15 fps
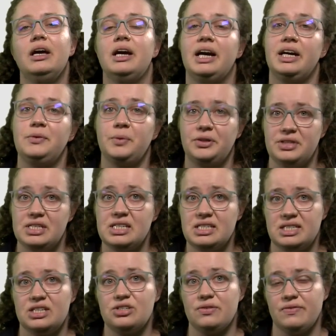and what the
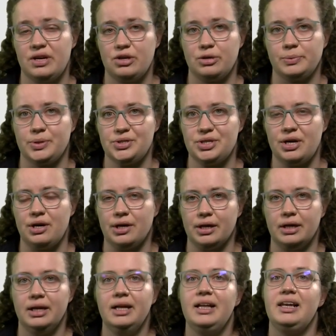decision variables are
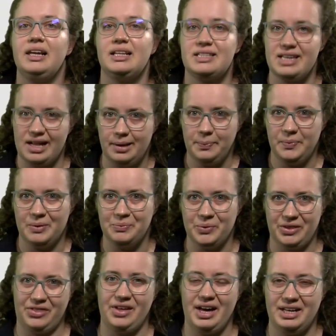let's help them
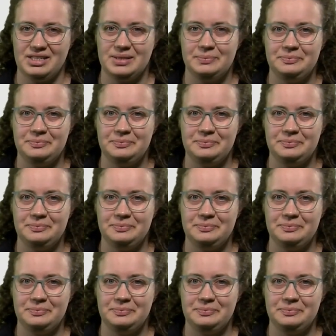with that